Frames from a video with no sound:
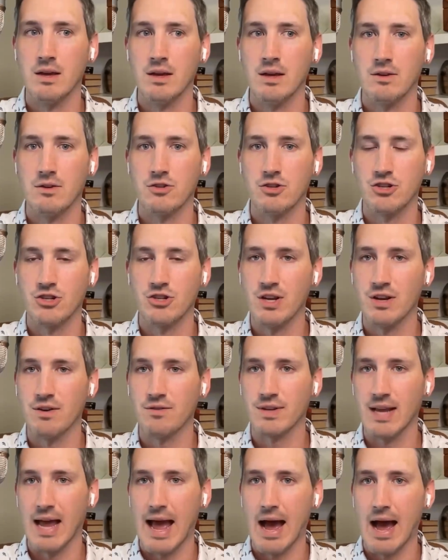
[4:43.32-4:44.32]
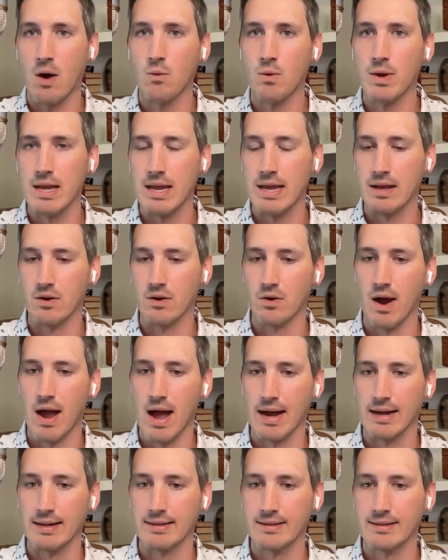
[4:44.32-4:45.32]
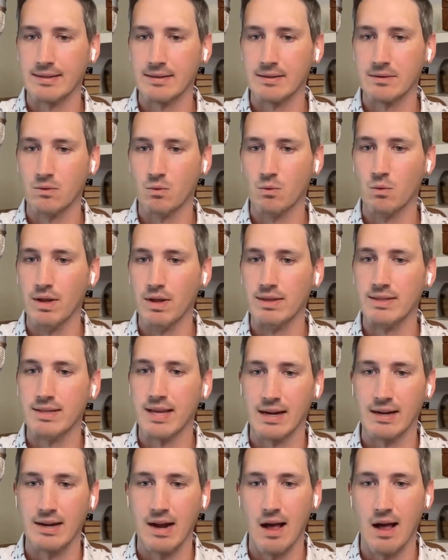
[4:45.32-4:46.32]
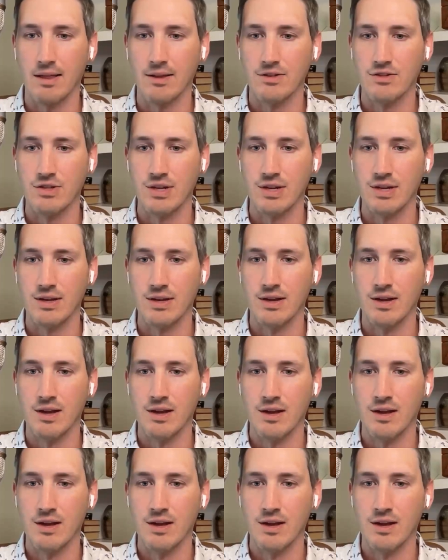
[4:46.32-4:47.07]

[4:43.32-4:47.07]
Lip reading: shift how we interact with technology,